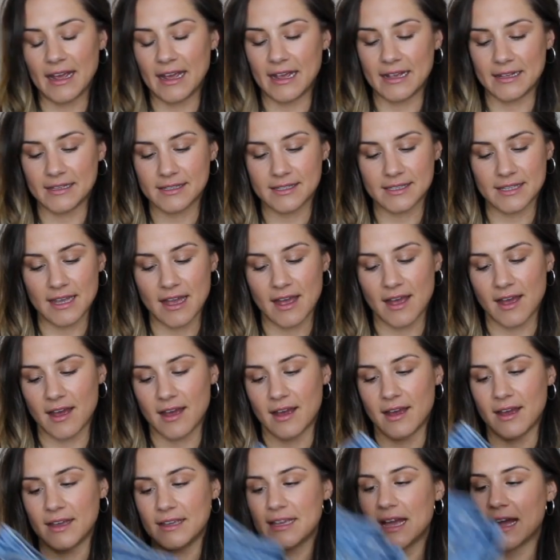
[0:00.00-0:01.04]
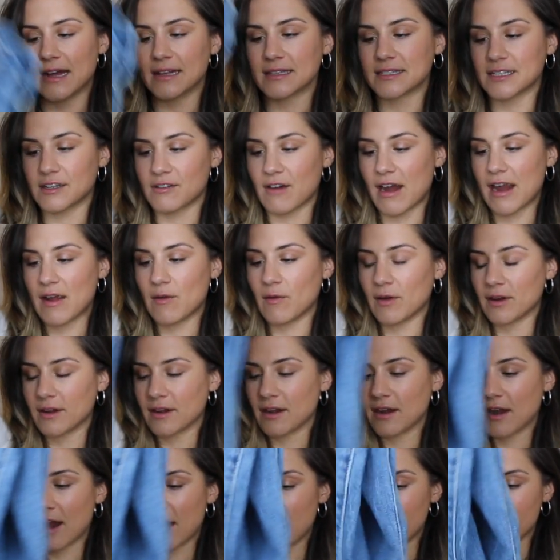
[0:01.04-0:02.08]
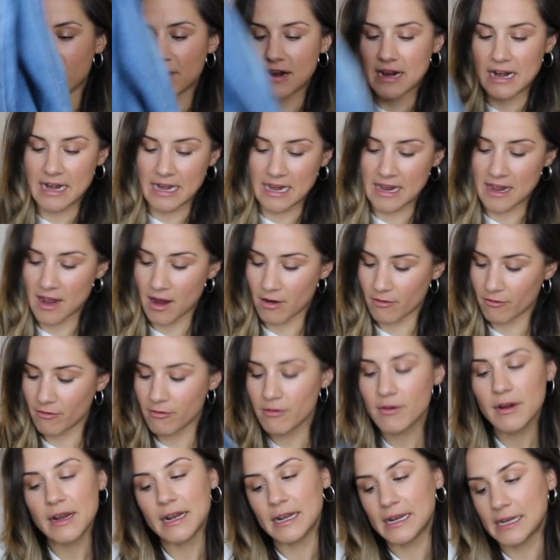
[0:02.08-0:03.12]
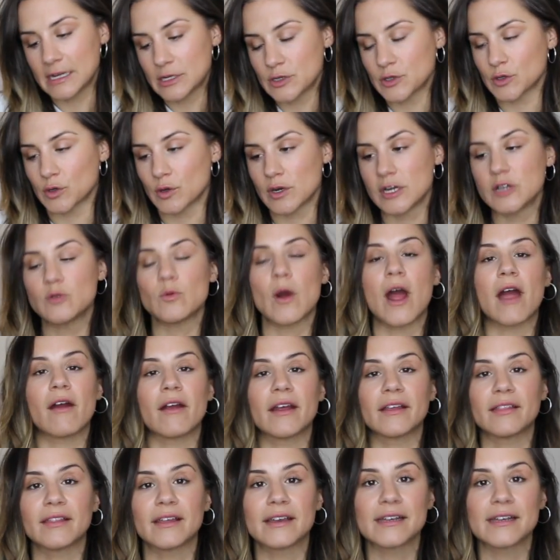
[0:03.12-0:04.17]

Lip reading: It's yeah, it's a great one, and I really enjoyed wearing